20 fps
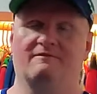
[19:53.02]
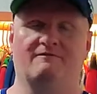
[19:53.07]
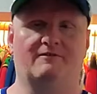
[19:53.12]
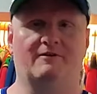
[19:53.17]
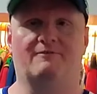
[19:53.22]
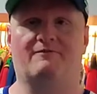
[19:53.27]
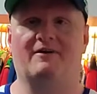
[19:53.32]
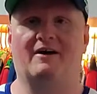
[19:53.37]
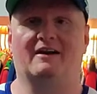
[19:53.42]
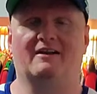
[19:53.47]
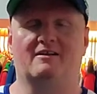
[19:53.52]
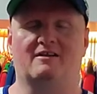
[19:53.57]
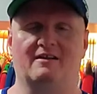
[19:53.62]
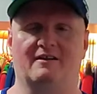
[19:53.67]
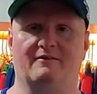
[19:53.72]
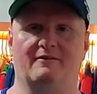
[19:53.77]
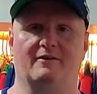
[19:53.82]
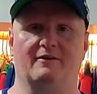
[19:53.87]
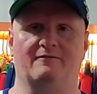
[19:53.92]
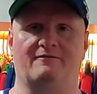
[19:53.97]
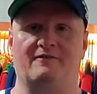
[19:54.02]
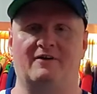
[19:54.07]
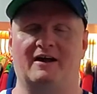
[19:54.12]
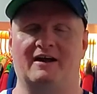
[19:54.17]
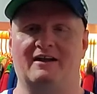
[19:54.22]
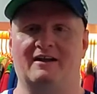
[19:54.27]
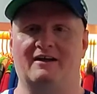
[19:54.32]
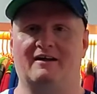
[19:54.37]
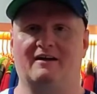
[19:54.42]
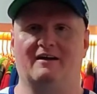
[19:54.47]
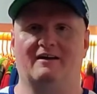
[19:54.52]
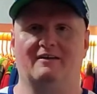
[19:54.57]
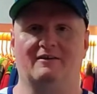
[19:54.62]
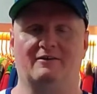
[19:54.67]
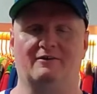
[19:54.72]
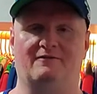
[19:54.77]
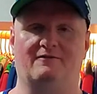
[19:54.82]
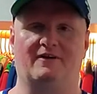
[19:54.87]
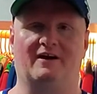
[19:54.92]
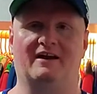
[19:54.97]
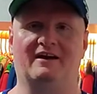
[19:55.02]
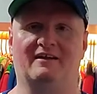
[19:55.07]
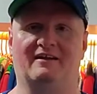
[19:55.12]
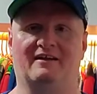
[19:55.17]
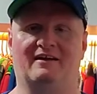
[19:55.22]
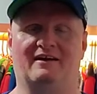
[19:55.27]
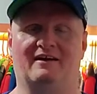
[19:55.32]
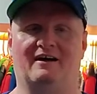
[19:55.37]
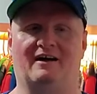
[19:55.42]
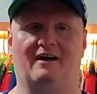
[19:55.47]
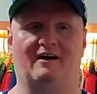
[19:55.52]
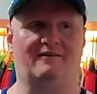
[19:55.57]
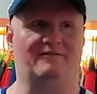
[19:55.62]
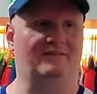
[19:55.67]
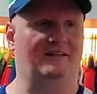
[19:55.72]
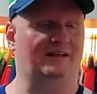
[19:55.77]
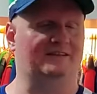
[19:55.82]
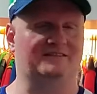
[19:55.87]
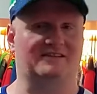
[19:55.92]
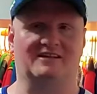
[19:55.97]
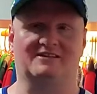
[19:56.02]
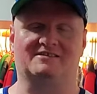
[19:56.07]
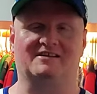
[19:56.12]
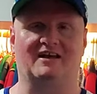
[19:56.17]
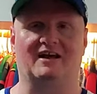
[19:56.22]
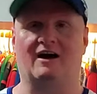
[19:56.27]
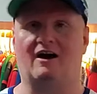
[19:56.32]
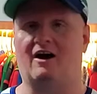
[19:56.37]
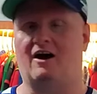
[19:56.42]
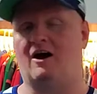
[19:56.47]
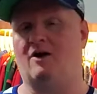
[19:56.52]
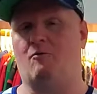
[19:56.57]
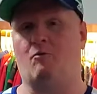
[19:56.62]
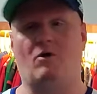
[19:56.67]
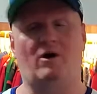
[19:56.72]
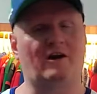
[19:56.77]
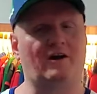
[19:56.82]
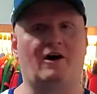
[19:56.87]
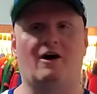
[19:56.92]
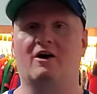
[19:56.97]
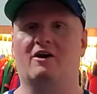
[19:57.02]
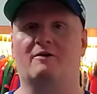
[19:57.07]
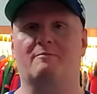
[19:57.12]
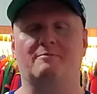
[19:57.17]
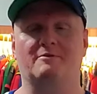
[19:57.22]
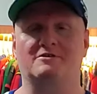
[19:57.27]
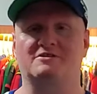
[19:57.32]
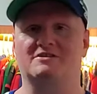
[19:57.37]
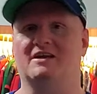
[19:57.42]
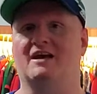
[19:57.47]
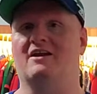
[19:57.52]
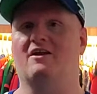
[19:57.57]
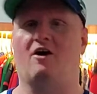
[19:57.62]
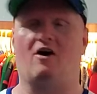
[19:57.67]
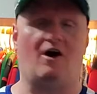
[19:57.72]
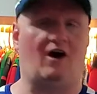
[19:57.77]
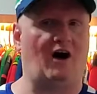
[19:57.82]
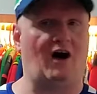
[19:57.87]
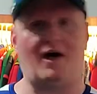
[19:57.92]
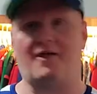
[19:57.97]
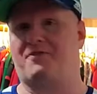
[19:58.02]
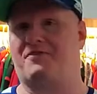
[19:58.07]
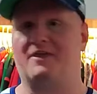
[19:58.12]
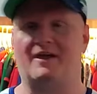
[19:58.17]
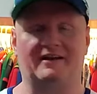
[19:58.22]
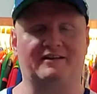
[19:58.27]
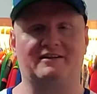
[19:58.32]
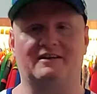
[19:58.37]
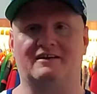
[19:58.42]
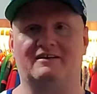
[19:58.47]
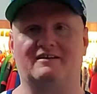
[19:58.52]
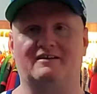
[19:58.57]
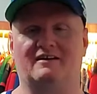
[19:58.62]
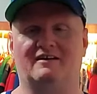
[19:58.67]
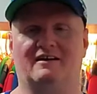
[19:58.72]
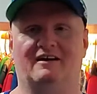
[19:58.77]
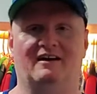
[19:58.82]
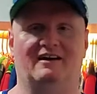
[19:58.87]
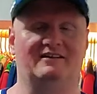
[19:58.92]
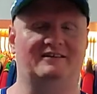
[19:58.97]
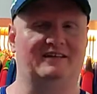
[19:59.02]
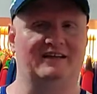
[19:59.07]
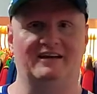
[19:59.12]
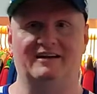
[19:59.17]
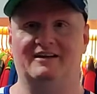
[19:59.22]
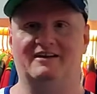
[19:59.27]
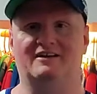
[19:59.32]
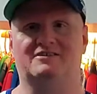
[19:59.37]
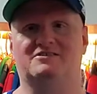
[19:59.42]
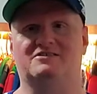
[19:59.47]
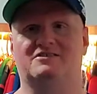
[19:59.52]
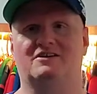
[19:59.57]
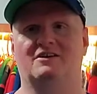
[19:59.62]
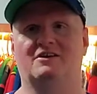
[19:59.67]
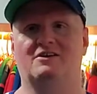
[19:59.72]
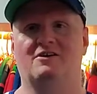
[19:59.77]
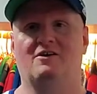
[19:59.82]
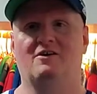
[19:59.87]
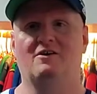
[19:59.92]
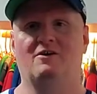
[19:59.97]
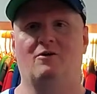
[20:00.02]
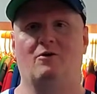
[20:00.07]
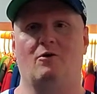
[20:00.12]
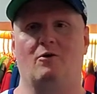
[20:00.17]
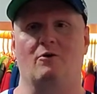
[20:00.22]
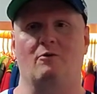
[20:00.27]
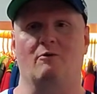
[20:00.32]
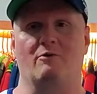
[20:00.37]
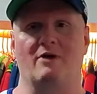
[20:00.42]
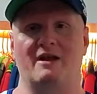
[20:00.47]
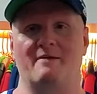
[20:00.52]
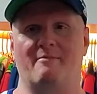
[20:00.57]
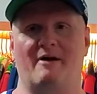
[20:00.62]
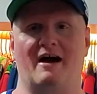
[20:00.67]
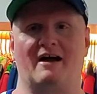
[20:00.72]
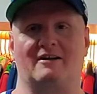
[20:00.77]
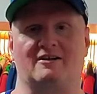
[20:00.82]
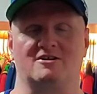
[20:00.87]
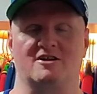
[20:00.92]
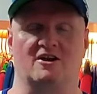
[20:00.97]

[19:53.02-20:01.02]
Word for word: If you find a, you find a, you find a, as they say, a 100% authentic Adidas or Reebok